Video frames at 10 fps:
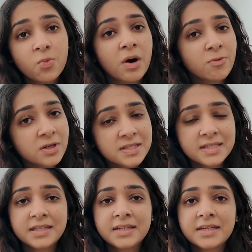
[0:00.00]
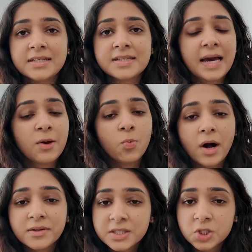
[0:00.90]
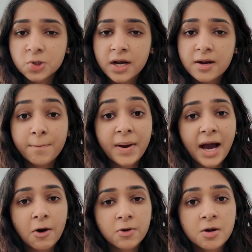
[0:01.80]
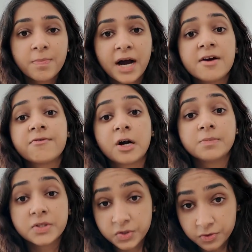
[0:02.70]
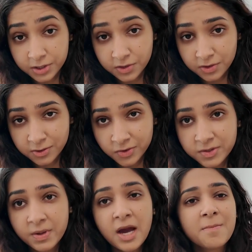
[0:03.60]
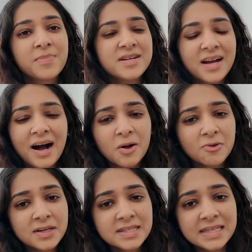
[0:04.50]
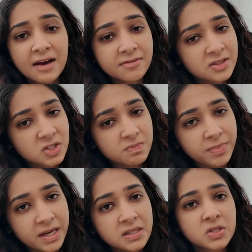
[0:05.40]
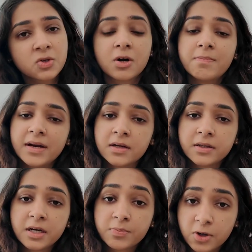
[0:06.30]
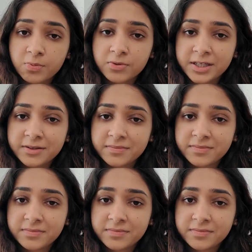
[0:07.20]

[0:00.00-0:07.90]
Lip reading: what we're seeing is a wellness trend powered by pharmaceuticals, but not always evidence-based or medically appropriate.